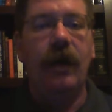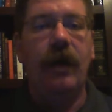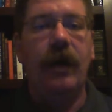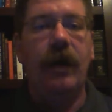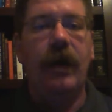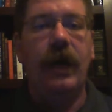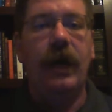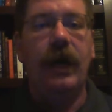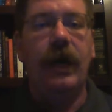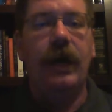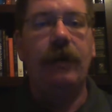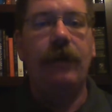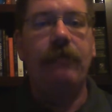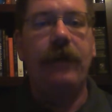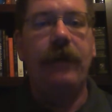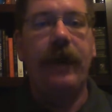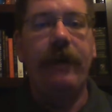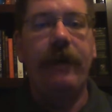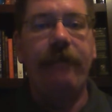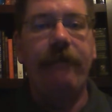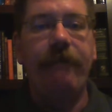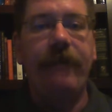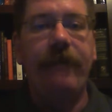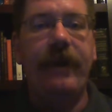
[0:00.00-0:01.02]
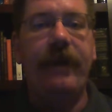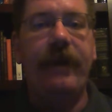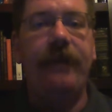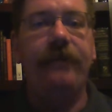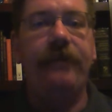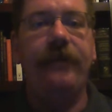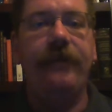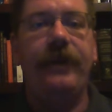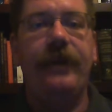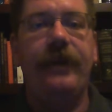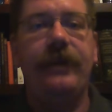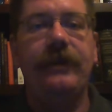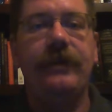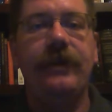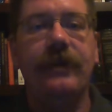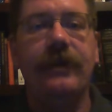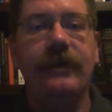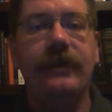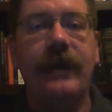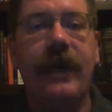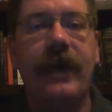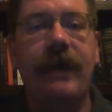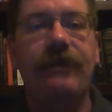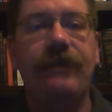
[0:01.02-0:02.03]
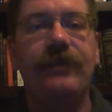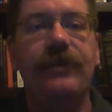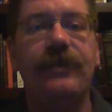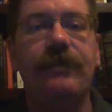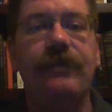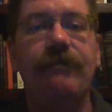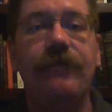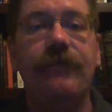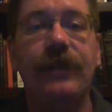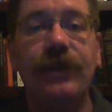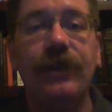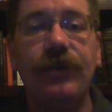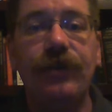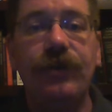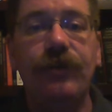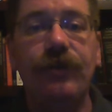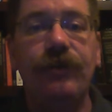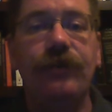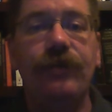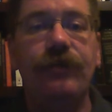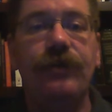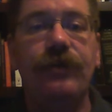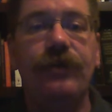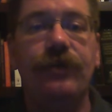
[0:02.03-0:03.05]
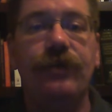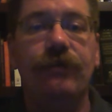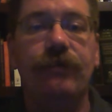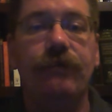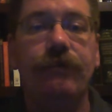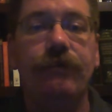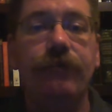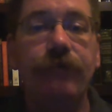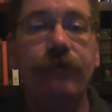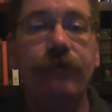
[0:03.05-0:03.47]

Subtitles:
I have found that it does have some issues